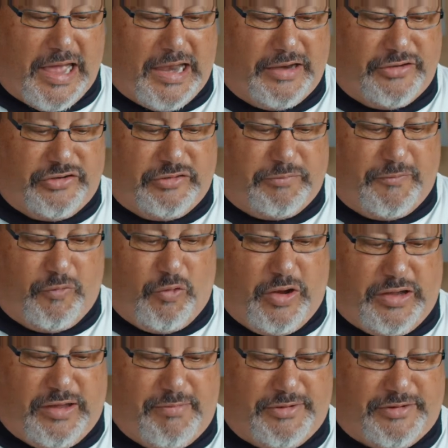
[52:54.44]
allergies before you
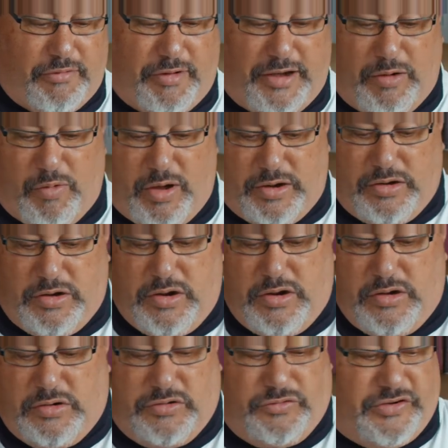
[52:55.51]
give it to anyone.
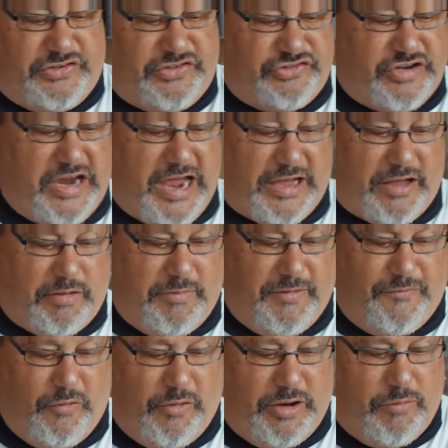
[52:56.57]
Just check
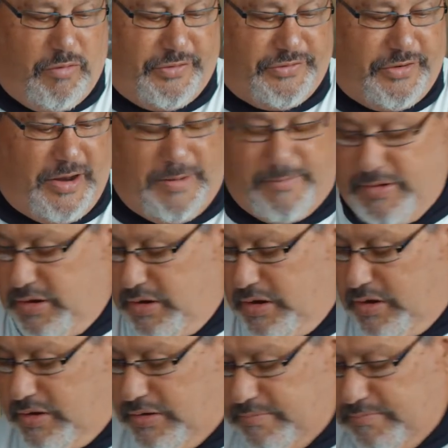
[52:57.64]
before you what's name,
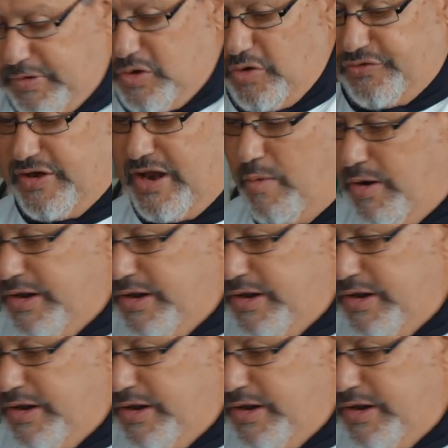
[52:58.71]
because you don't